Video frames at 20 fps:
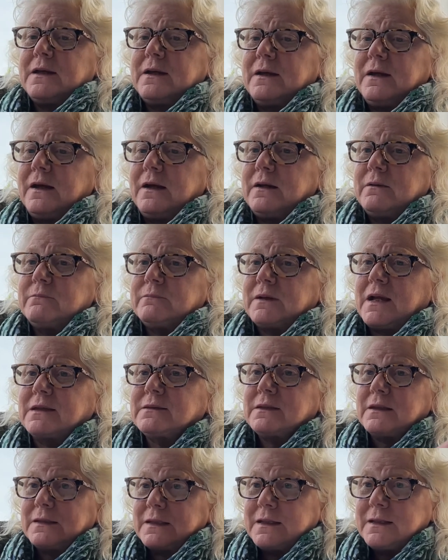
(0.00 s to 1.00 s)

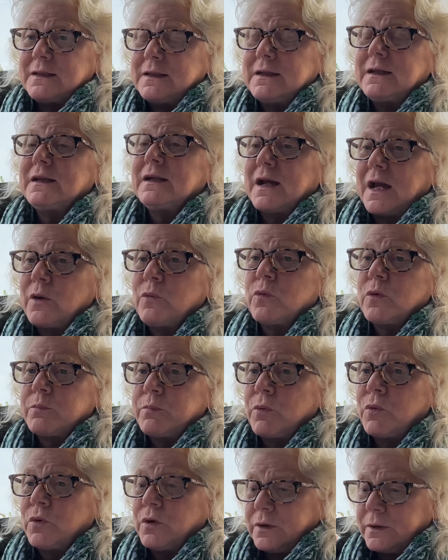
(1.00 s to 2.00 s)
Catalina and I were
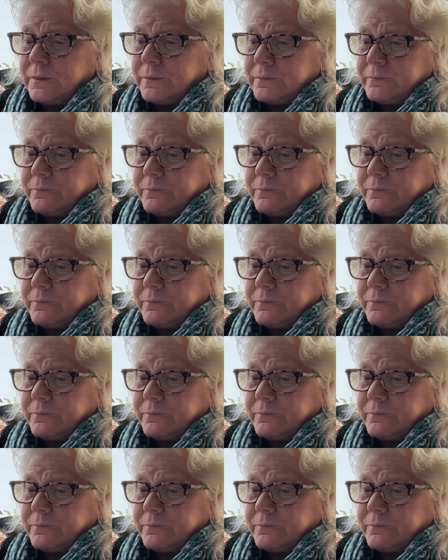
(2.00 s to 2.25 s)
born,